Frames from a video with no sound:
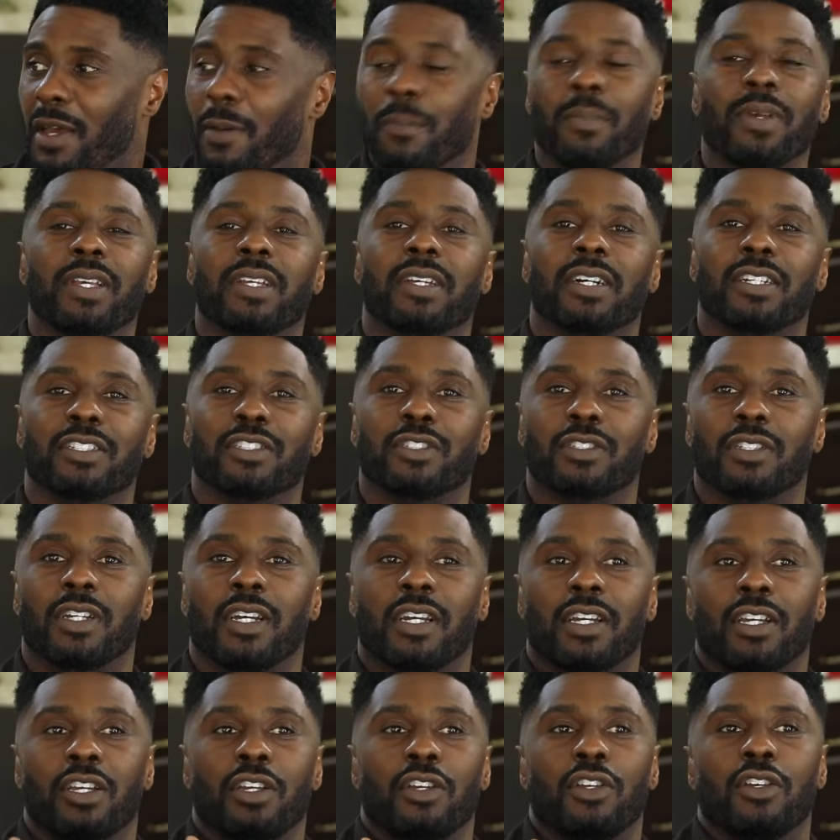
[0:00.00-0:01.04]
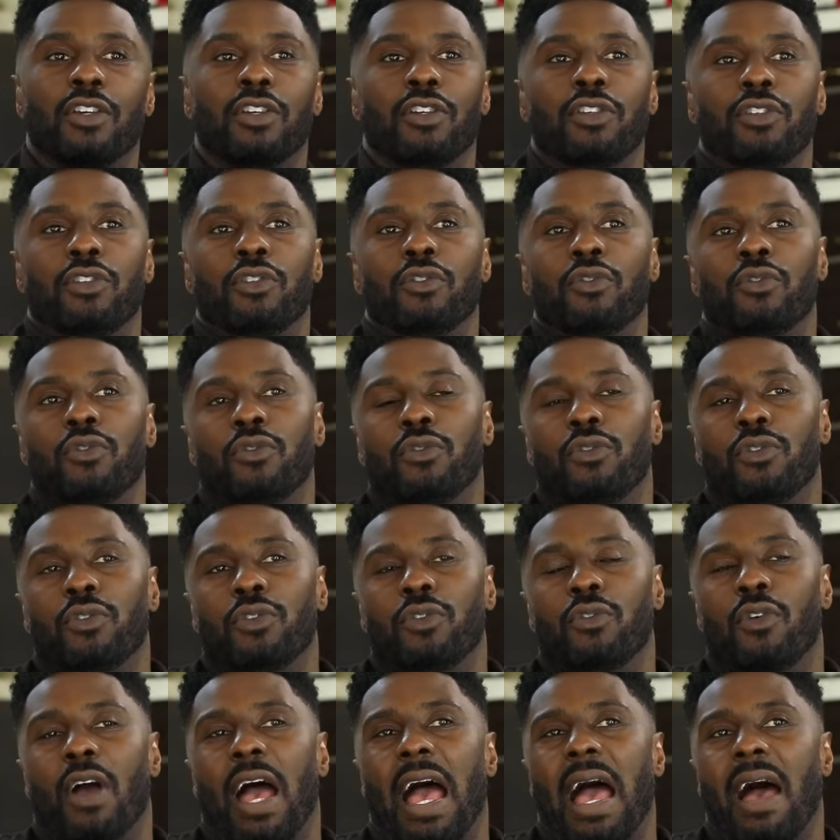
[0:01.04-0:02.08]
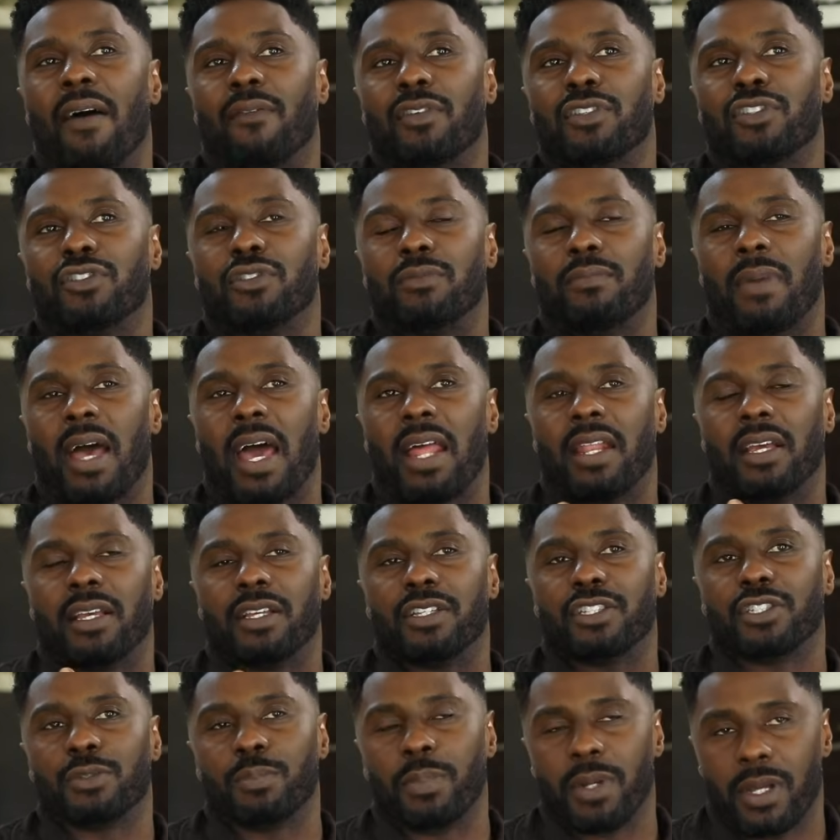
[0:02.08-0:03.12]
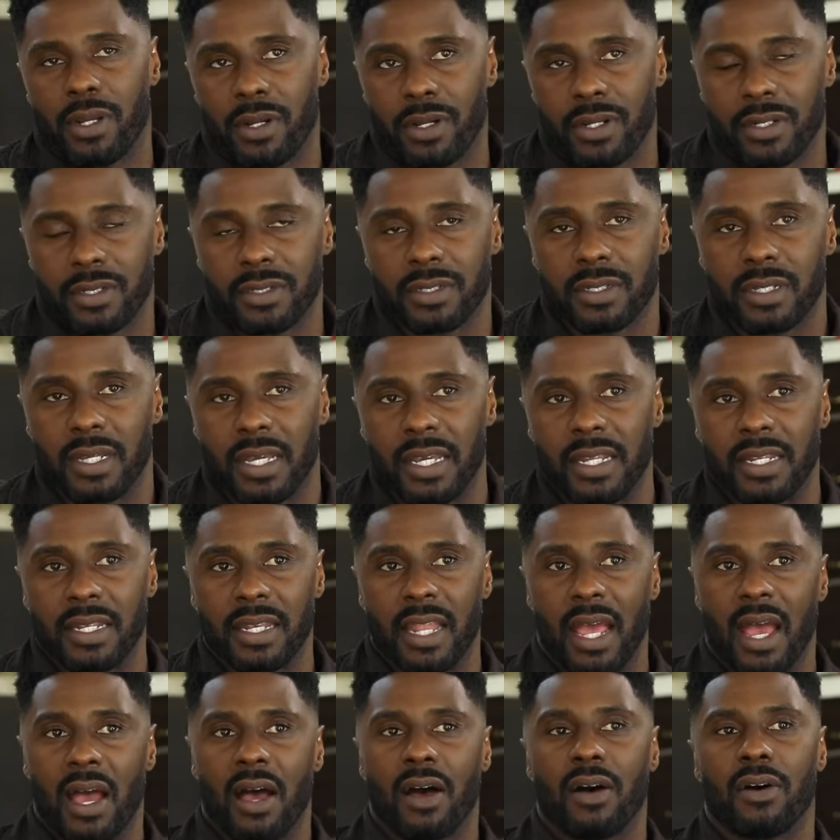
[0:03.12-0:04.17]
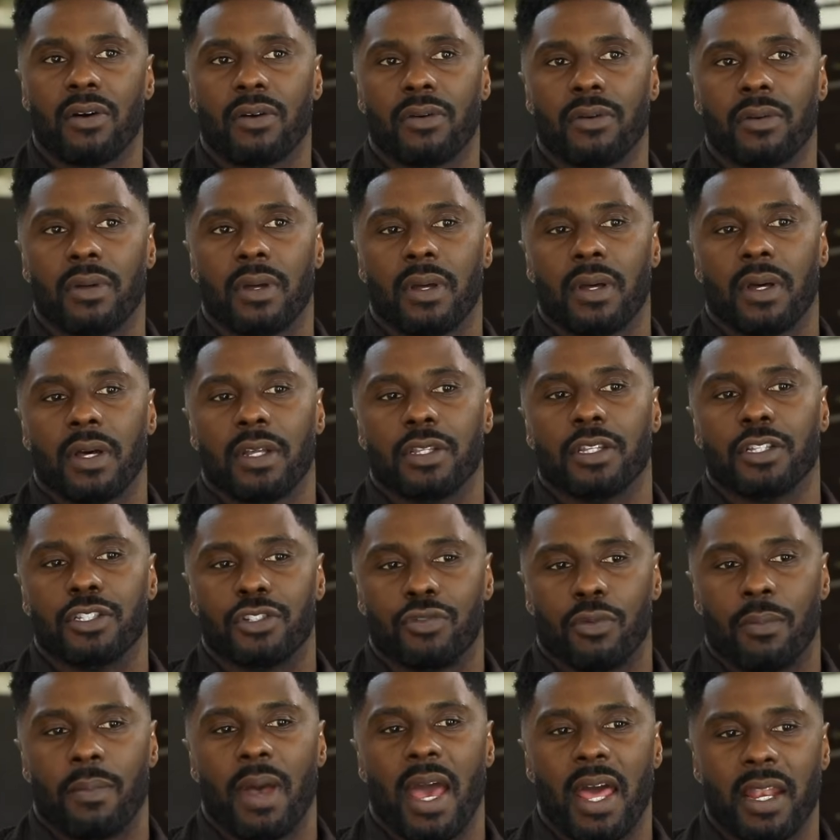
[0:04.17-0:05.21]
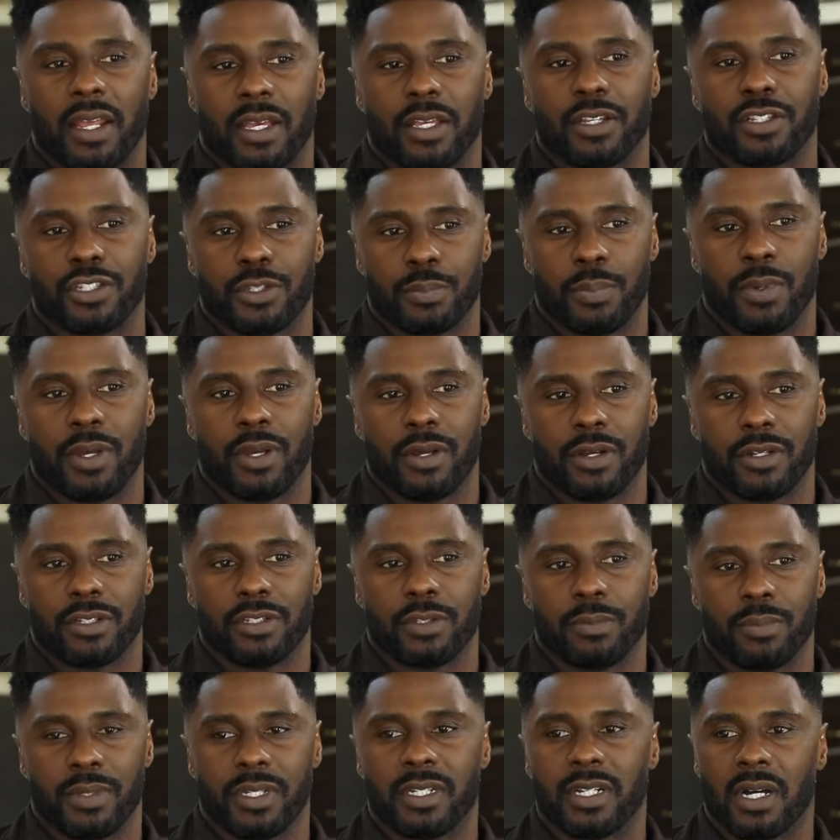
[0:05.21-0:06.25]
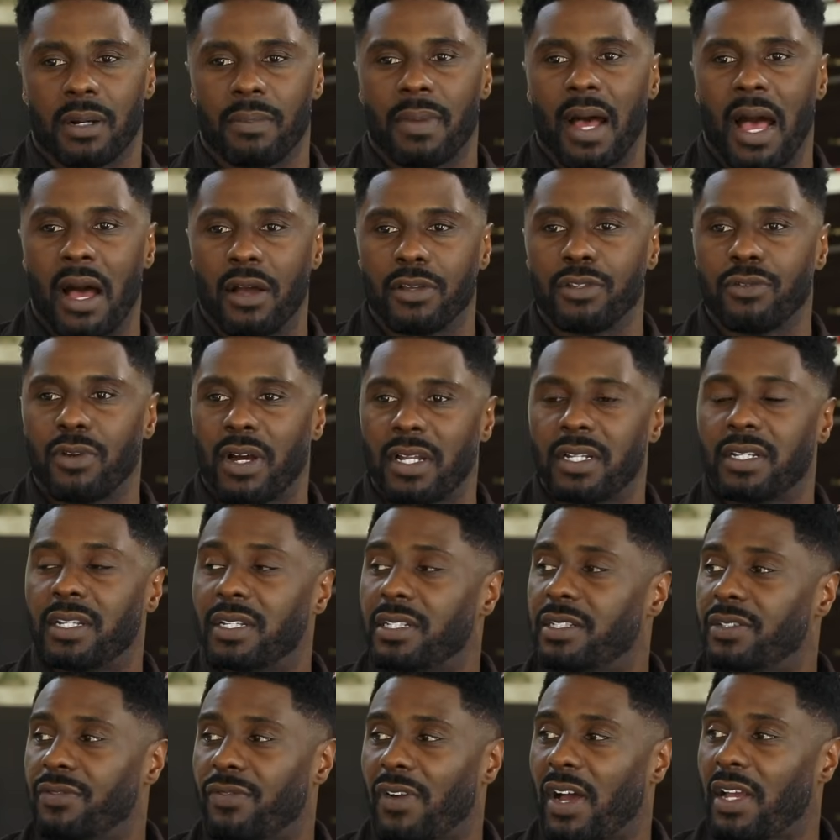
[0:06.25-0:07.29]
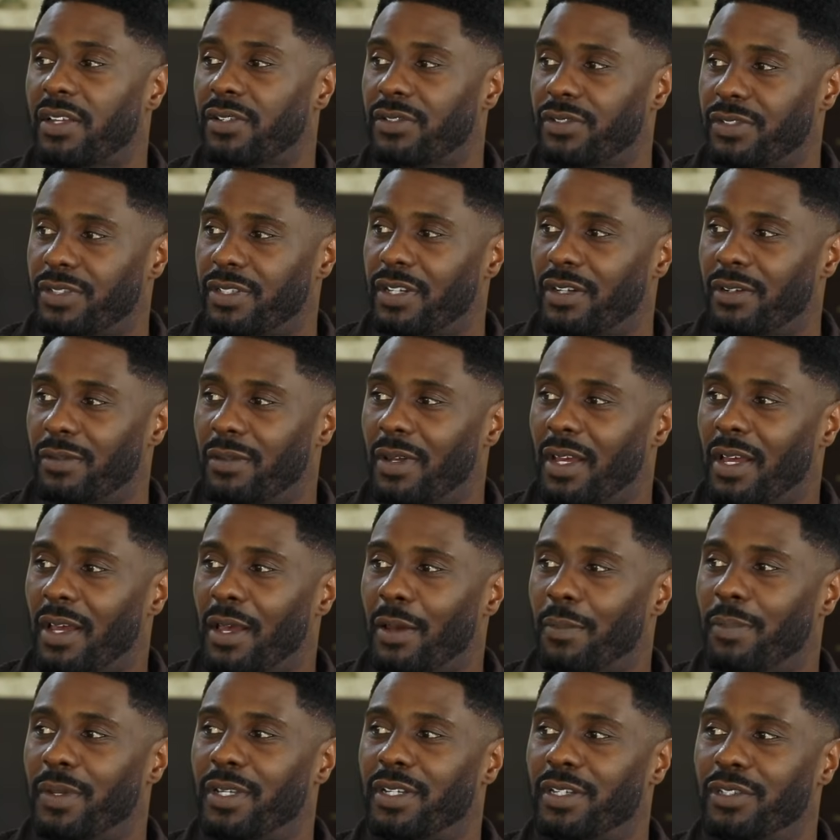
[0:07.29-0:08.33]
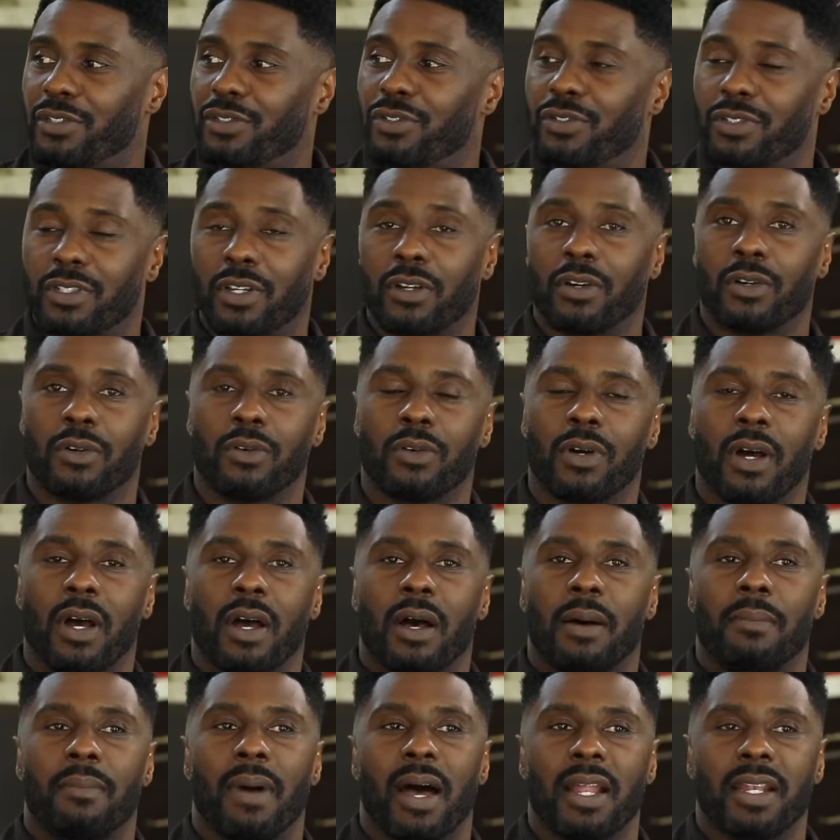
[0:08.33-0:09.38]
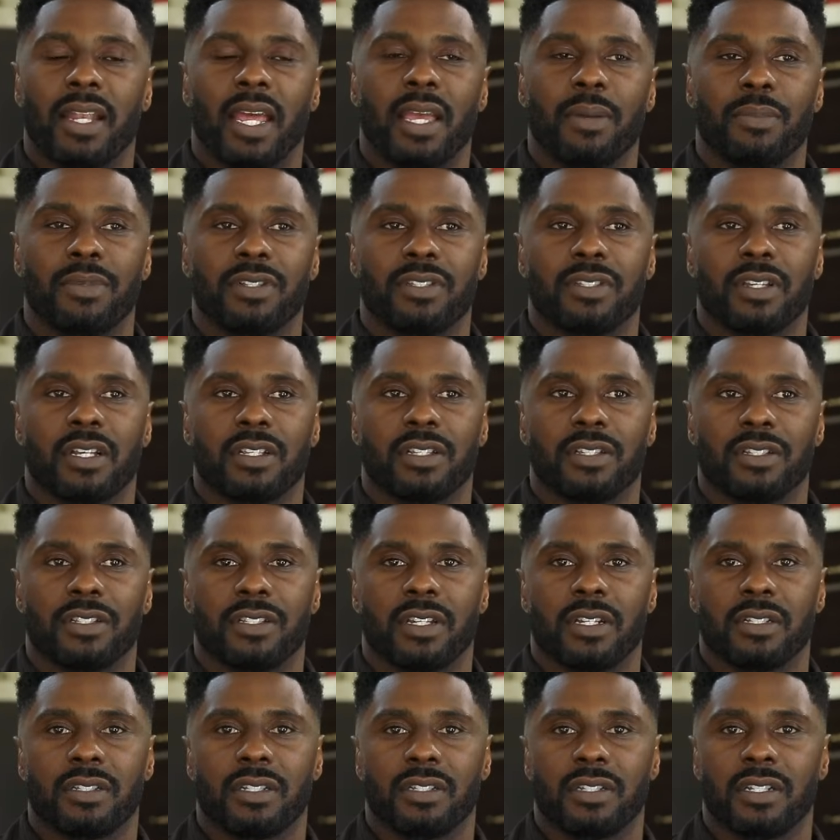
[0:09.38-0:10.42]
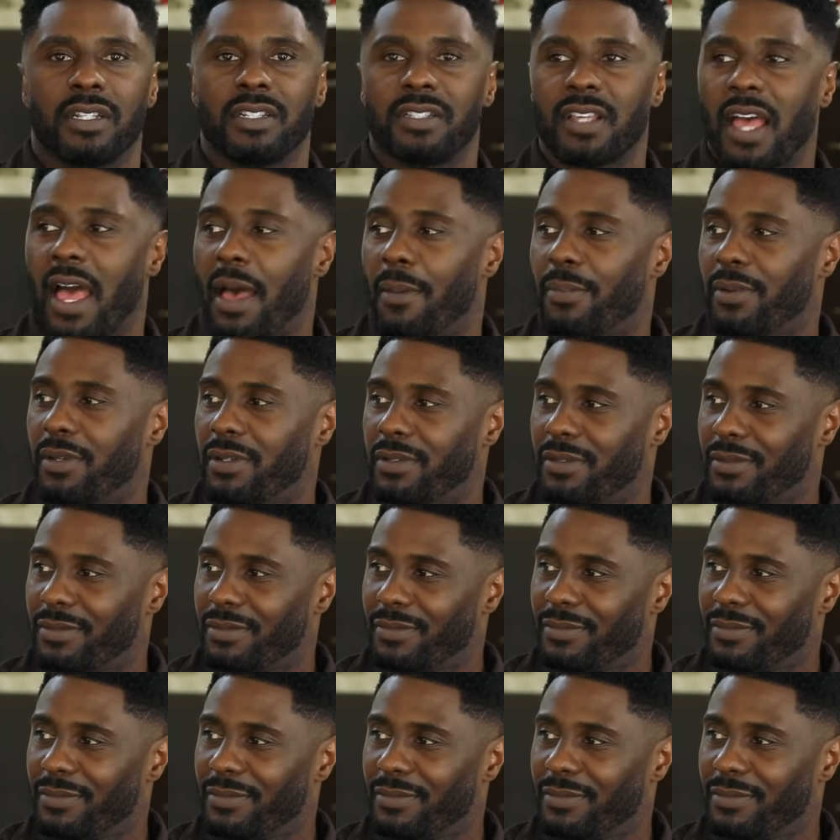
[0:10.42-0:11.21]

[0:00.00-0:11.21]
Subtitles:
Because you have a traumatic experience, and now the traumatic experience become how you identify yourself because you go, my name is such and such and this happened.